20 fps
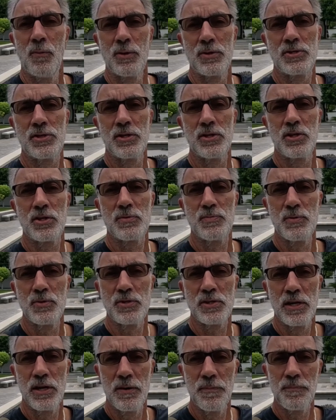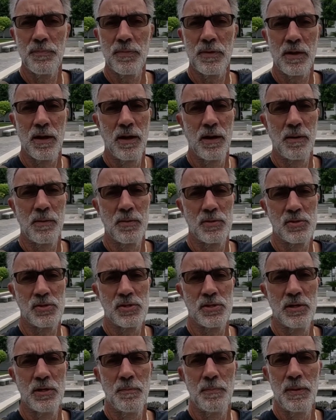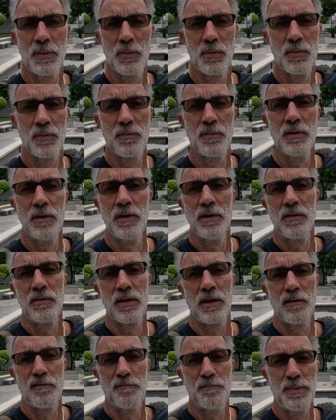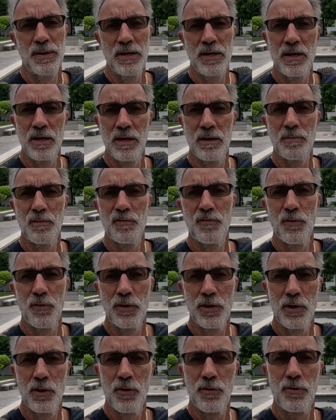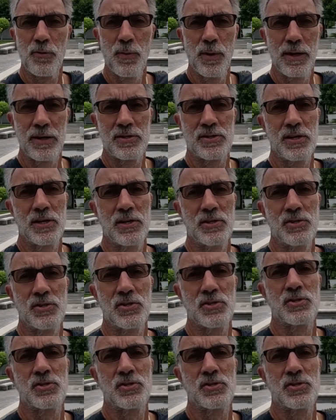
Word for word: what's in this museum, because people that have been here before the earthquake say it's